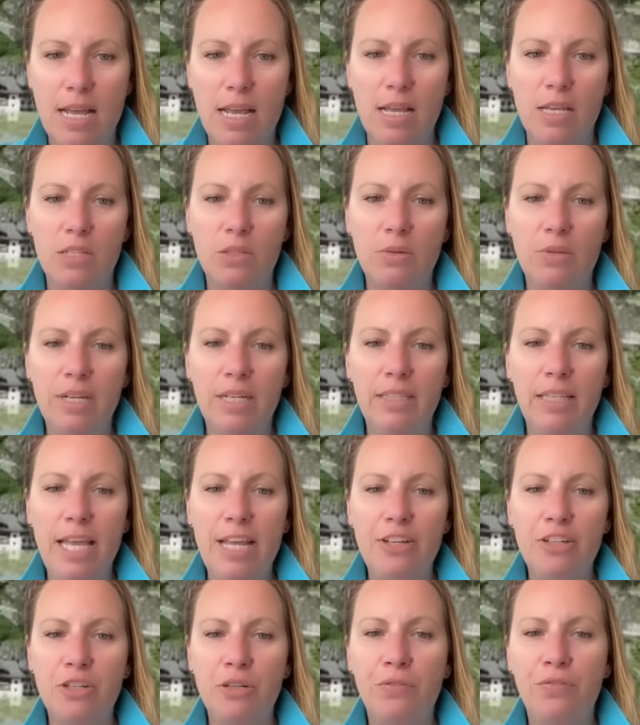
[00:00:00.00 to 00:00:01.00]
So the
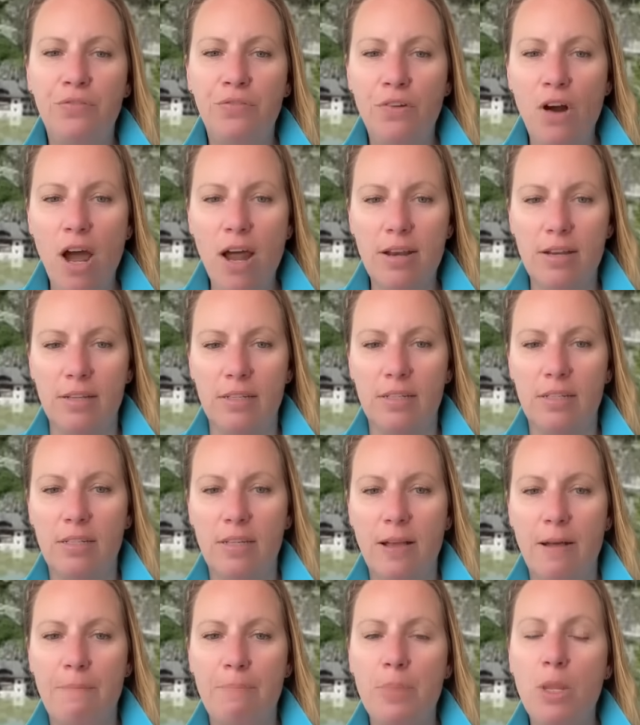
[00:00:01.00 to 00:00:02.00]
glacier front
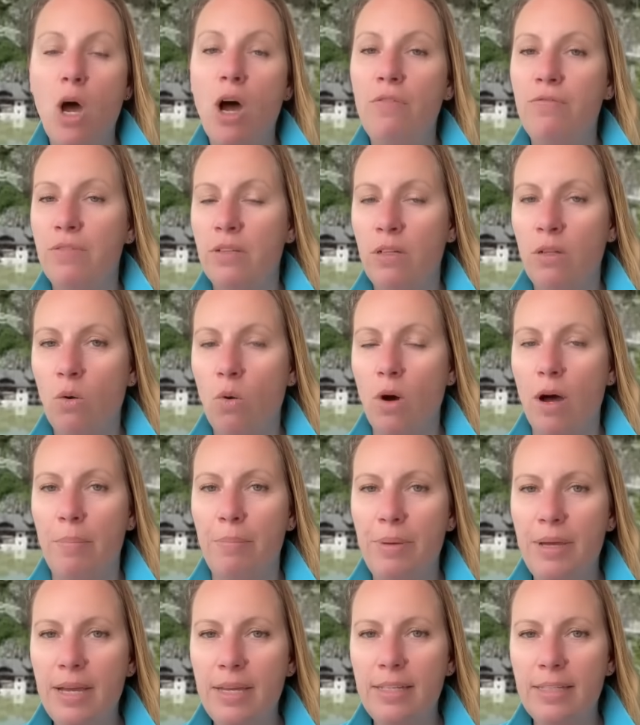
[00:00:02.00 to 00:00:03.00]
of the Lower
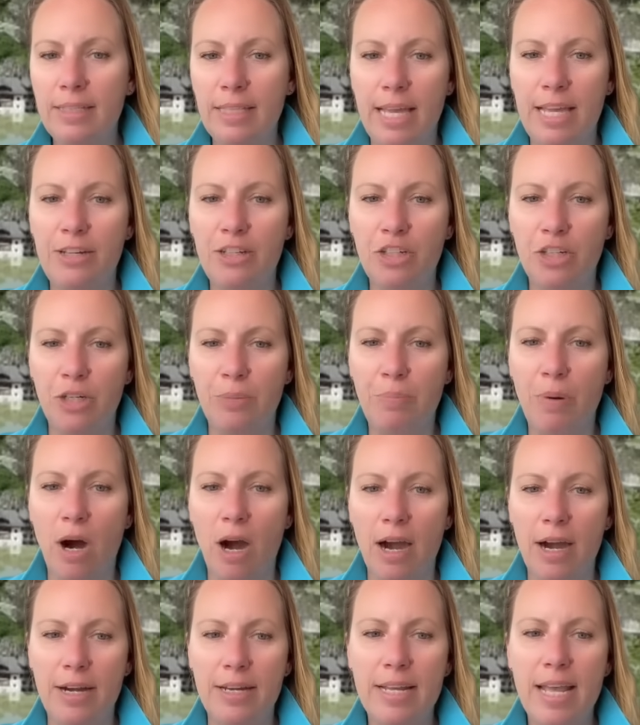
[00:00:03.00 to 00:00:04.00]
Birch Glacier
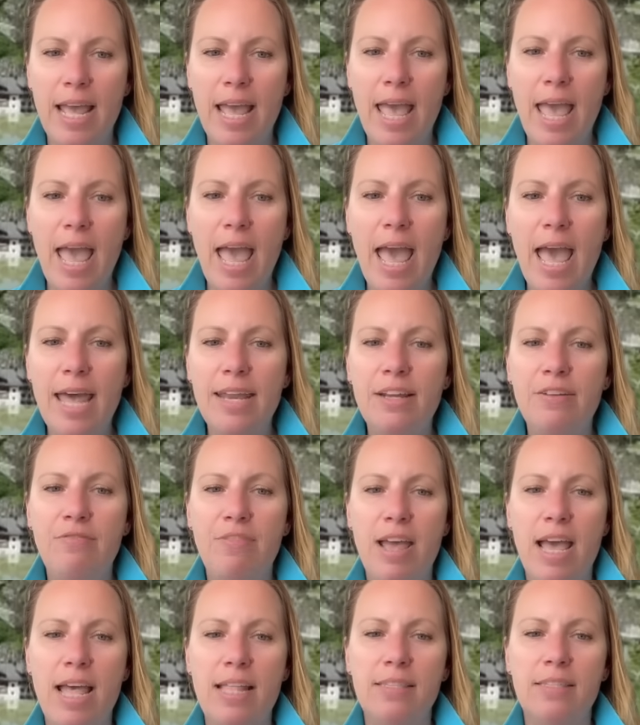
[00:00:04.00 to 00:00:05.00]
part had
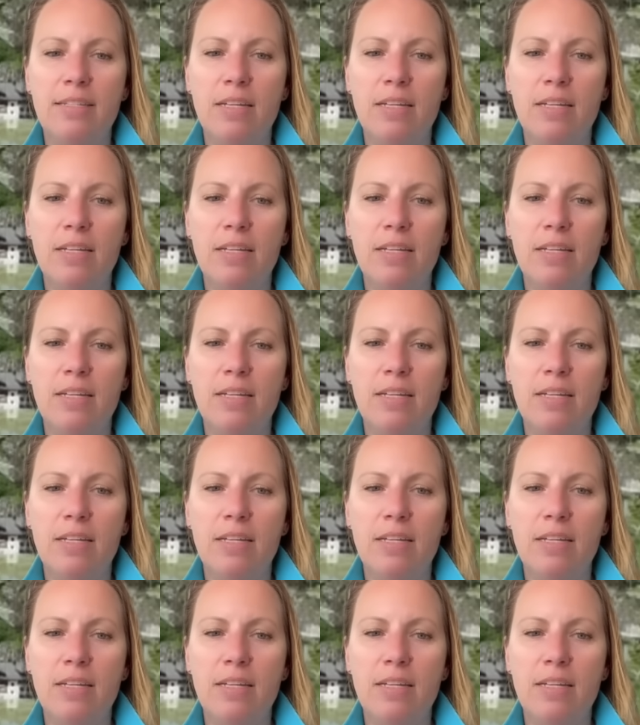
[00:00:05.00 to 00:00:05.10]
advanced